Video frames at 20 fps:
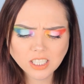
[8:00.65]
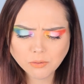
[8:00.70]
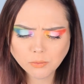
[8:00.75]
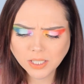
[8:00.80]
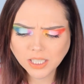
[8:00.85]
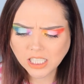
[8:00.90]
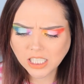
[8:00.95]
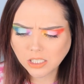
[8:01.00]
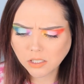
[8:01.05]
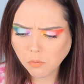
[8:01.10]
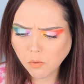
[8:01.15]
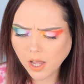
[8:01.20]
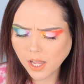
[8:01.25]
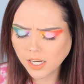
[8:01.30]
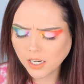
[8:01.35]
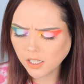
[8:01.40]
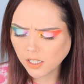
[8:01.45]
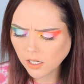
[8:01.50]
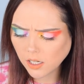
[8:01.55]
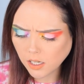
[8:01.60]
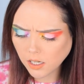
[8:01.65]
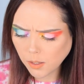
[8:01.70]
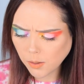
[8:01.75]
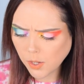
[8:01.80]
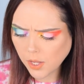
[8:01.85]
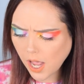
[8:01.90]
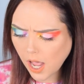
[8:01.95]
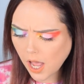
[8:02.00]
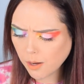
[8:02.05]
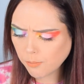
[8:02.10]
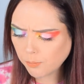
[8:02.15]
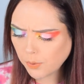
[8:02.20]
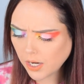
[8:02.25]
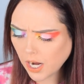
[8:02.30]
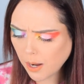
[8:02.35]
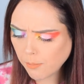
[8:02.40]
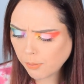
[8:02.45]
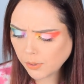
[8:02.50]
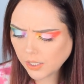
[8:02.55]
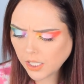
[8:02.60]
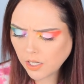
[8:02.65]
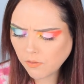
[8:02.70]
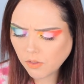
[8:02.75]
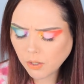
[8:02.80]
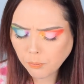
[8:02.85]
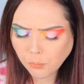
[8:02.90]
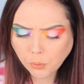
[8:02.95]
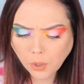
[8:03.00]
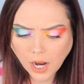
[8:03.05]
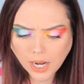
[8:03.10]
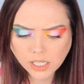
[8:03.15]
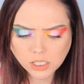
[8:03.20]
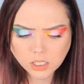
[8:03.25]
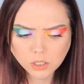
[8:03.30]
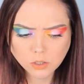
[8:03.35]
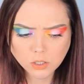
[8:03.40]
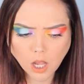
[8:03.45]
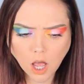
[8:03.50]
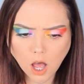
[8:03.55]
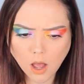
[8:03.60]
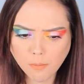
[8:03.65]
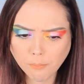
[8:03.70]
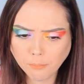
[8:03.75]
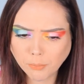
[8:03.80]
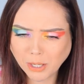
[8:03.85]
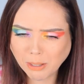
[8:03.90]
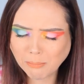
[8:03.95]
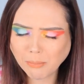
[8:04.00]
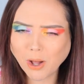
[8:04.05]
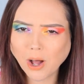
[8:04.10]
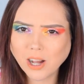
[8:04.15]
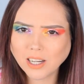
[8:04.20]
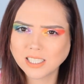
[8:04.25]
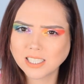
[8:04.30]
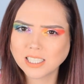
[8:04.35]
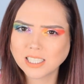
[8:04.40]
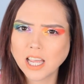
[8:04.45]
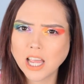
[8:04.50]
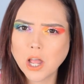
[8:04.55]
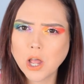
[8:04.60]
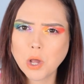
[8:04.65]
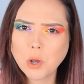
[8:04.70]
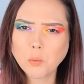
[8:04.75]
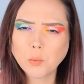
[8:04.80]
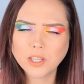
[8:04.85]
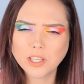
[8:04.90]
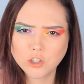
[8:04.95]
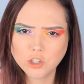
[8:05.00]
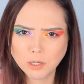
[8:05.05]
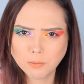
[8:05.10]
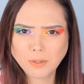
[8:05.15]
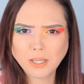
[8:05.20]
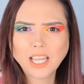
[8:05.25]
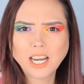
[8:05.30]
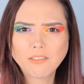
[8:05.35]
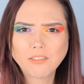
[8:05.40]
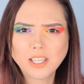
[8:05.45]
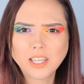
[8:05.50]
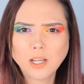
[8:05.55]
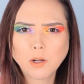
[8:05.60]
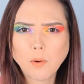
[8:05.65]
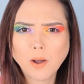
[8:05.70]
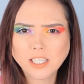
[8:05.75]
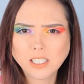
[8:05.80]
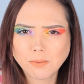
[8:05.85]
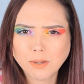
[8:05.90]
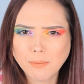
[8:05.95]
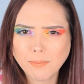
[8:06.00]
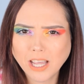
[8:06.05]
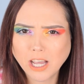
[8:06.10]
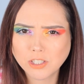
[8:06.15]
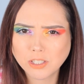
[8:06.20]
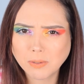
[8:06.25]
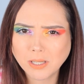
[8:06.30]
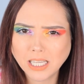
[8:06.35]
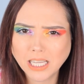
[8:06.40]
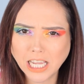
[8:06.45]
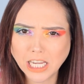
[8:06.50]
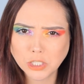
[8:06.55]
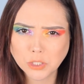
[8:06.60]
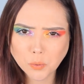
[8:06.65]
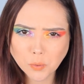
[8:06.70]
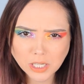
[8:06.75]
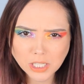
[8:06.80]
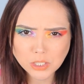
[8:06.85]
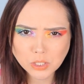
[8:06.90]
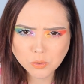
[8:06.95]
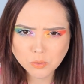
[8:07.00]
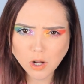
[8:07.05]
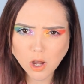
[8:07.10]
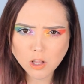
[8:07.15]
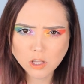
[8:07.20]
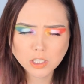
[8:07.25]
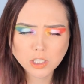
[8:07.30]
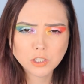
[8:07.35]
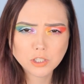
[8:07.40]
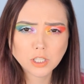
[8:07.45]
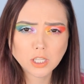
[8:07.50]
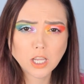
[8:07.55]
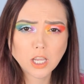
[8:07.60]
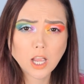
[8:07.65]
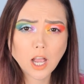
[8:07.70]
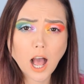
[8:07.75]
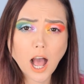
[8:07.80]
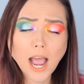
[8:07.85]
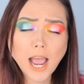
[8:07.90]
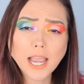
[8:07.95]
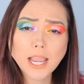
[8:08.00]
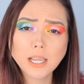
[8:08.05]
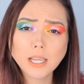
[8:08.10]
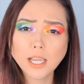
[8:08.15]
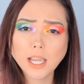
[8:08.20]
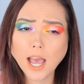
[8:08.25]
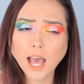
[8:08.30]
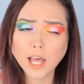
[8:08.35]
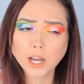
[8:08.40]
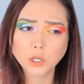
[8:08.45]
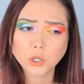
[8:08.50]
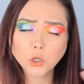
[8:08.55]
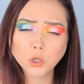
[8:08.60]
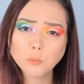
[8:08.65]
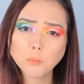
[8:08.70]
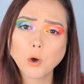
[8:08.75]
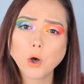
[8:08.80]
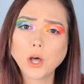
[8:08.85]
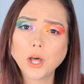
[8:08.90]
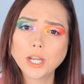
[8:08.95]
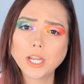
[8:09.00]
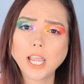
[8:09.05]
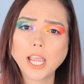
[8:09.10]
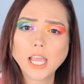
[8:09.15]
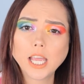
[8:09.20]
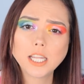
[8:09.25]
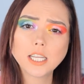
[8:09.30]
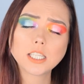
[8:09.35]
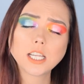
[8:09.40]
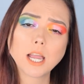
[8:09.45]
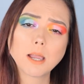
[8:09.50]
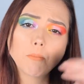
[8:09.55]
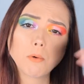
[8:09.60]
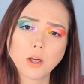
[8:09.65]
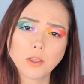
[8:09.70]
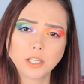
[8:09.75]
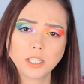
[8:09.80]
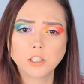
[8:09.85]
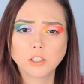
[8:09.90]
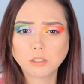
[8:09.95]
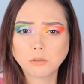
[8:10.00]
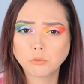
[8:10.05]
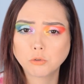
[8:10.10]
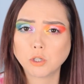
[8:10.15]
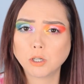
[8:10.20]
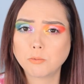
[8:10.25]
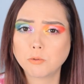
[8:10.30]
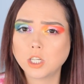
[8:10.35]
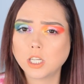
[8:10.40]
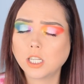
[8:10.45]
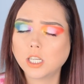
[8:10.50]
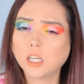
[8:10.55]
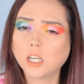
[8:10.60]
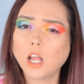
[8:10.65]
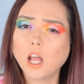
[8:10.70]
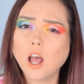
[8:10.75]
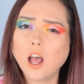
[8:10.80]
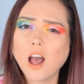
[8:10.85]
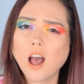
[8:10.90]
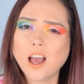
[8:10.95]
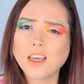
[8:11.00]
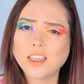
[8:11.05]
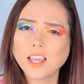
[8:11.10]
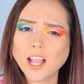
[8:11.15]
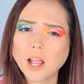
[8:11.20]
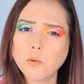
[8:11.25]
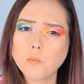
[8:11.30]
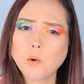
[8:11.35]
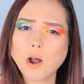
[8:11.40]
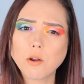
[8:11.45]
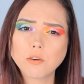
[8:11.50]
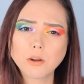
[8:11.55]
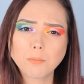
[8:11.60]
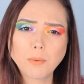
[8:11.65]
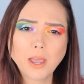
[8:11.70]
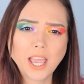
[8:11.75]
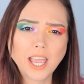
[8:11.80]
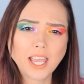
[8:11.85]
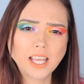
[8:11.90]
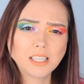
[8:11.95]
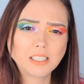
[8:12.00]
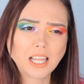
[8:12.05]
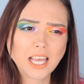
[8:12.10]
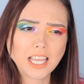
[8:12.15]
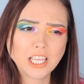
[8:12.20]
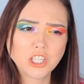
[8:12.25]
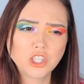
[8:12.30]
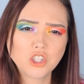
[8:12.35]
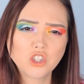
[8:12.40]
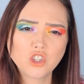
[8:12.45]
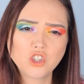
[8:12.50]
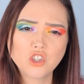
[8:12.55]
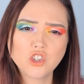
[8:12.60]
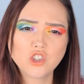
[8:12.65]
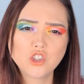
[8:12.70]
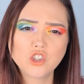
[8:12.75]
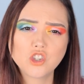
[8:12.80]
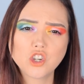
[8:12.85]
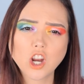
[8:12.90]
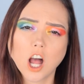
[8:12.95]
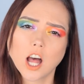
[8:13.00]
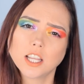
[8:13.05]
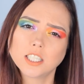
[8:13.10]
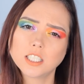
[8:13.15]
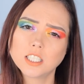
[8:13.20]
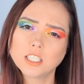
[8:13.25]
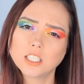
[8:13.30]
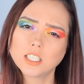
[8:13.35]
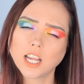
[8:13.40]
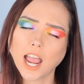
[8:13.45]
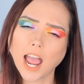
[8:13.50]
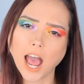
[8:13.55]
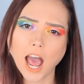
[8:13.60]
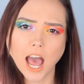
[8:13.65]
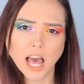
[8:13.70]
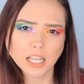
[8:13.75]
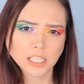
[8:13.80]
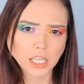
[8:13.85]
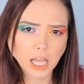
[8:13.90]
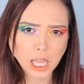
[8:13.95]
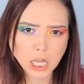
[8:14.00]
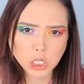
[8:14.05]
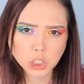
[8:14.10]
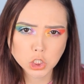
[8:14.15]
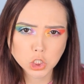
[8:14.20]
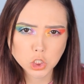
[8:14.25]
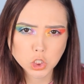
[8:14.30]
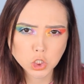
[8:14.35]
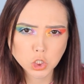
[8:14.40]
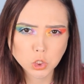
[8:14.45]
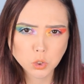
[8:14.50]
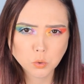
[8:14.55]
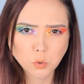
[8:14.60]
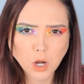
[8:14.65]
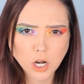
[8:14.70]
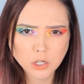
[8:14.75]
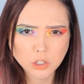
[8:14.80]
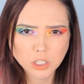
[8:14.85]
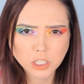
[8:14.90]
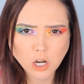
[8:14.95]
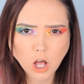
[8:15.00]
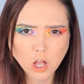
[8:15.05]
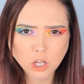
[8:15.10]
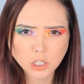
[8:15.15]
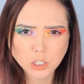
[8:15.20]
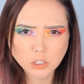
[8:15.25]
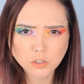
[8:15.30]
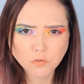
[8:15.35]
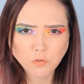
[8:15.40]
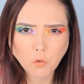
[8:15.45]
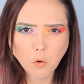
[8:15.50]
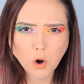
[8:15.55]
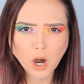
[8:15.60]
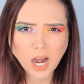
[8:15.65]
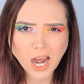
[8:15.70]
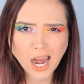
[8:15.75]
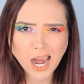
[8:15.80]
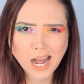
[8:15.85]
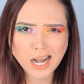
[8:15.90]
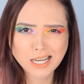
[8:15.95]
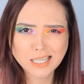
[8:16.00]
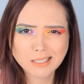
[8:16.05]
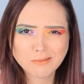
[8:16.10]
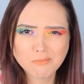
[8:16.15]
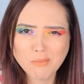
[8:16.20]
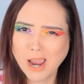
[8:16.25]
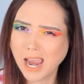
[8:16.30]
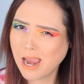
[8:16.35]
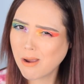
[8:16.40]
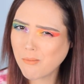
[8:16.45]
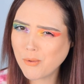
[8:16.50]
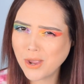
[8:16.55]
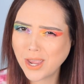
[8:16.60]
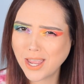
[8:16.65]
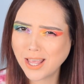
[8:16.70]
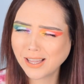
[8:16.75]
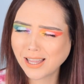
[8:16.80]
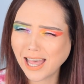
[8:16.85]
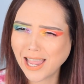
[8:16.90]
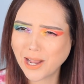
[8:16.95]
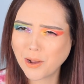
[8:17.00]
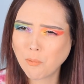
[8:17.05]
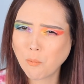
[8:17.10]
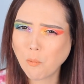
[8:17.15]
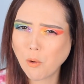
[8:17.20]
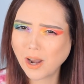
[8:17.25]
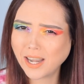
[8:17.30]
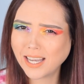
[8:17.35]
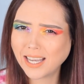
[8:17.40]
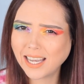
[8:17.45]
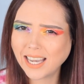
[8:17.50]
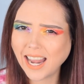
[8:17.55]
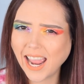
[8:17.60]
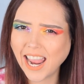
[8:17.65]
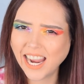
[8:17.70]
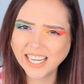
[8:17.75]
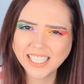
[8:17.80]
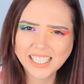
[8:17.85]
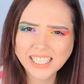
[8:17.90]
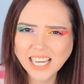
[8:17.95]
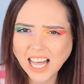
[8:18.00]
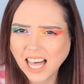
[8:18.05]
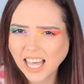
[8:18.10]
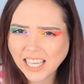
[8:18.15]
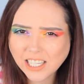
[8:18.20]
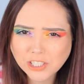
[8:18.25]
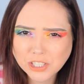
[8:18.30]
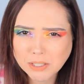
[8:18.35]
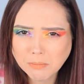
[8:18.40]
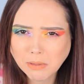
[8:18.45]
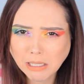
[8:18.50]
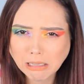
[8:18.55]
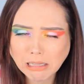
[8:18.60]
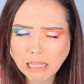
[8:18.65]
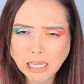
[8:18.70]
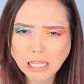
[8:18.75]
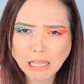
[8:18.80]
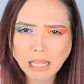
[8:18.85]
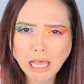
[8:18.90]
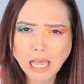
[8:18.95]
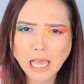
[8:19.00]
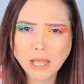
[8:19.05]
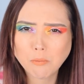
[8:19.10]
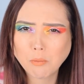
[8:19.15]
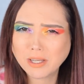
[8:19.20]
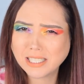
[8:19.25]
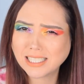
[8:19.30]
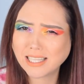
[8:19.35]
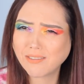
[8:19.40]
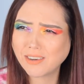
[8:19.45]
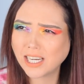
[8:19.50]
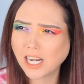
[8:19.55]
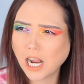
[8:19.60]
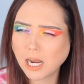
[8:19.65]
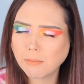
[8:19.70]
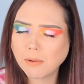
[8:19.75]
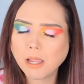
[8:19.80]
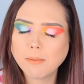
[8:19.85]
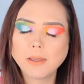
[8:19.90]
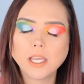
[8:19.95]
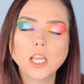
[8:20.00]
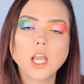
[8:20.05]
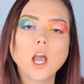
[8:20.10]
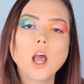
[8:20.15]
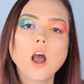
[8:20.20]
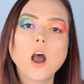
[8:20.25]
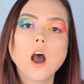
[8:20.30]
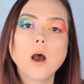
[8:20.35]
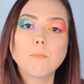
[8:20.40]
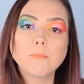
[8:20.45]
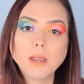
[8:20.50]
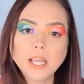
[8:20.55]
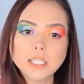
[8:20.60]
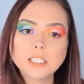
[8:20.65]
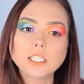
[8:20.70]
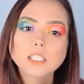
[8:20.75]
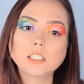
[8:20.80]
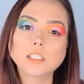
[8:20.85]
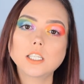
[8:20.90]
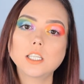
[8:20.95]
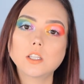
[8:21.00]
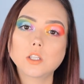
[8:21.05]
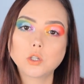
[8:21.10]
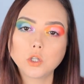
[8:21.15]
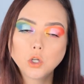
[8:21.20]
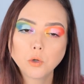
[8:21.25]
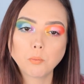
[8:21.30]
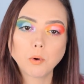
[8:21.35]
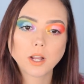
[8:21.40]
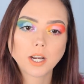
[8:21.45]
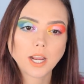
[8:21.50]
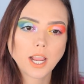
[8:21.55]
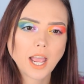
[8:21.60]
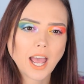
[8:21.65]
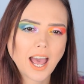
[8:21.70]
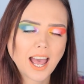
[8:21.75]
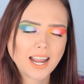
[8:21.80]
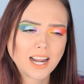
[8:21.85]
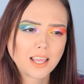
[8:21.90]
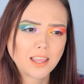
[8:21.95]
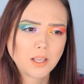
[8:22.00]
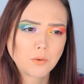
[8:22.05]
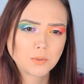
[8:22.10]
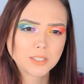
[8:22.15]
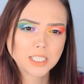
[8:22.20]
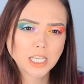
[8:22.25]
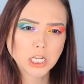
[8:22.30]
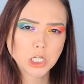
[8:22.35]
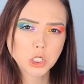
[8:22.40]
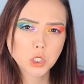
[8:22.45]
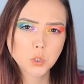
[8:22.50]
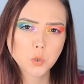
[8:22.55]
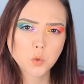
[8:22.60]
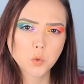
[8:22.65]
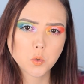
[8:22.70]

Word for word: it with this one yet, but I believe the price per box with shipping and everything winds up coming out to be like $22. I had a coupon and I bought the year subscription. I think I wound up paying like just at like $200 for it, maybe like $189 or something like that, $179 maybe. Basically the coupon I had, I think was like